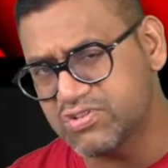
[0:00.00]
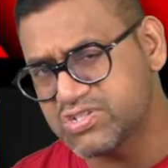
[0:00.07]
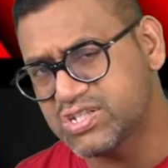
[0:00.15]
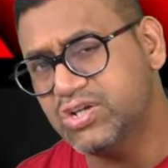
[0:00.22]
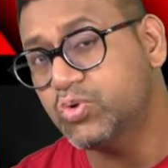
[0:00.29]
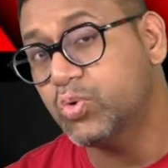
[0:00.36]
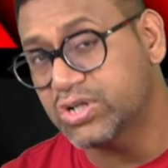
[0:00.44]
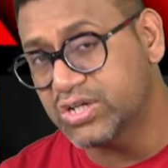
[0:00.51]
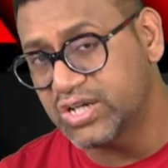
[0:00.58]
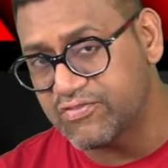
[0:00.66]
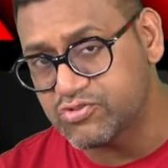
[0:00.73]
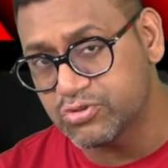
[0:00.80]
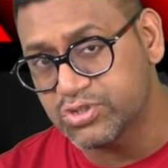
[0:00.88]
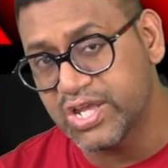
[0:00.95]
the total life.
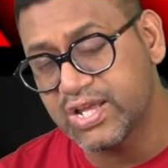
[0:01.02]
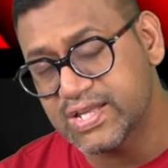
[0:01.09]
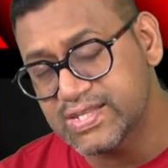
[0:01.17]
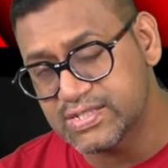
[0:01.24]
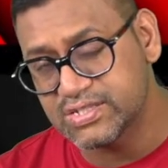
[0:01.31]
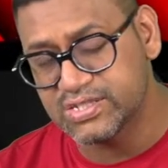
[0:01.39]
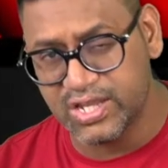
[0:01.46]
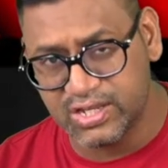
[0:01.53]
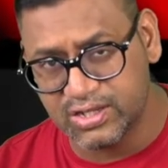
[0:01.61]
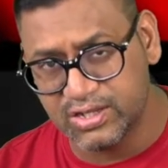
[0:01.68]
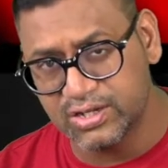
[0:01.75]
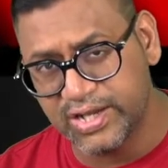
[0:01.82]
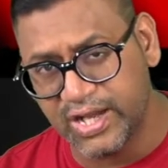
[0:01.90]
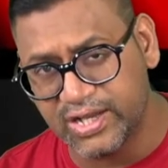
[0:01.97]
So they
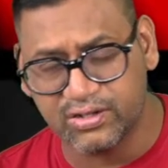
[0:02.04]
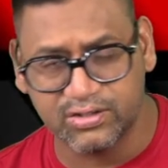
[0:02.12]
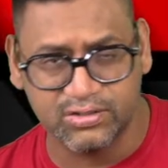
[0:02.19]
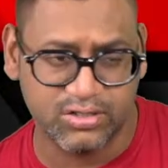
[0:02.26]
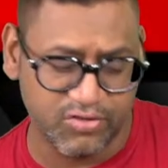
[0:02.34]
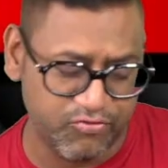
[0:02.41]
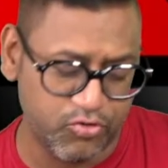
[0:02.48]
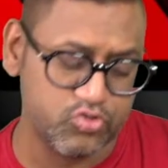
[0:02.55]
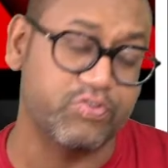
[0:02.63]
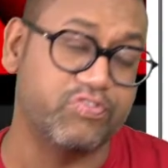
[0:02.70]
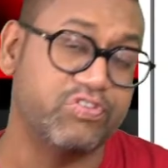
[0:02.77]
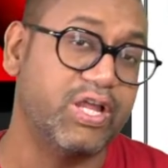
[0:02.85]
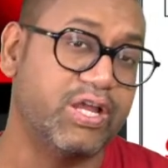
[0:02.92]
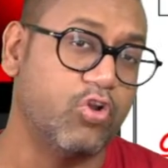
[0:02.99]
get confused between
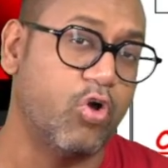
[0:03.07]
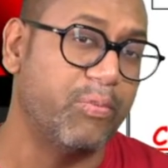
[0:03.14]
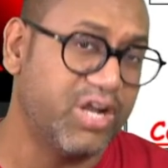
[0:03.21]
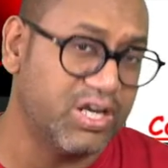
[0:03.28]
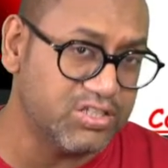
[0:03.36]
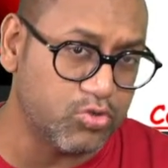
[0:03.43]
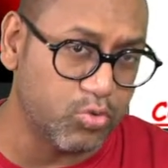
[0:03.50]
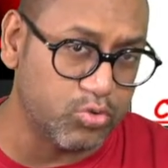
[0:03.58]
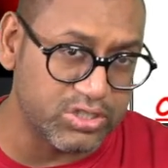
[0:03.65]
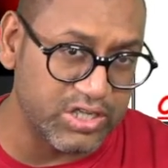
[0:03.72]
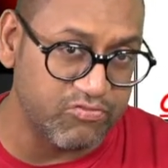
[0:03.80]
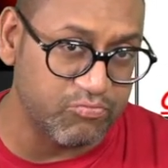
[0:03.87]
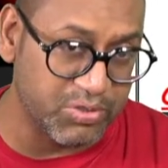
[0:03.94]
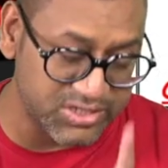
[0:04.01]
the economic and the total life.
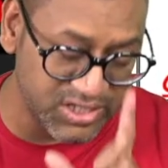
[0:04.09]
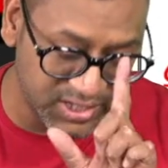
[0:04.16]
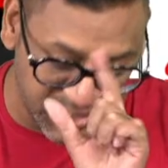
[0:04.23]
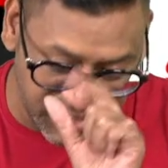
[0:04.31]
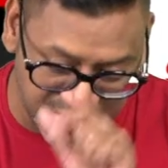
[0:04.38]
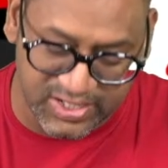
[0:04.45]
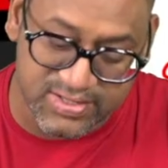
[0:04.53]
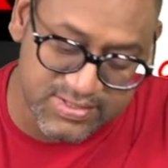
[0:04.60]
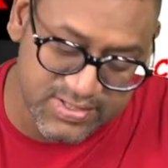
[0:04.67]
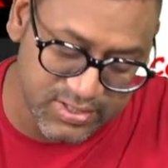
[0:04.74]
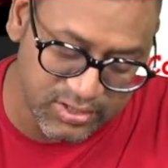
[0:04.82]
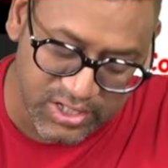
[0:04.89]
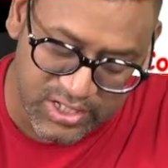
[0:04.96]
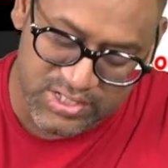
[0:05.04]
But the correct answer,
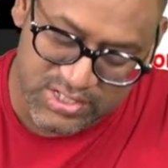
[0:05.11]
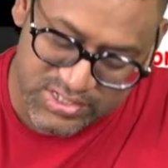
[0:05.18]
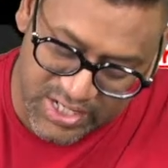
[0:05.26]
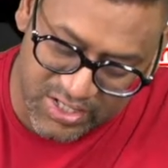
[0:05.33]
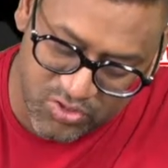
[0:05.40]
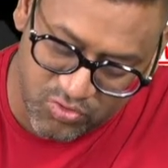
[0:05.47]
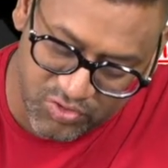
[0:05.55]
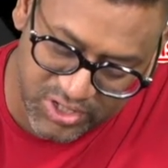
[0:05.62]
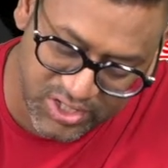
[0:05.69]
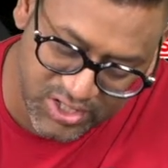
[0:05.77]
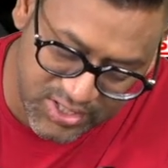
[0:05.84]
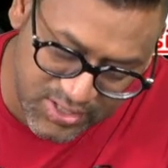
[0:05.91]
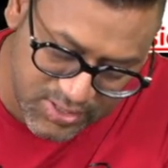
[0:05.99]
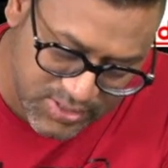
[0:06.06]
child, over here is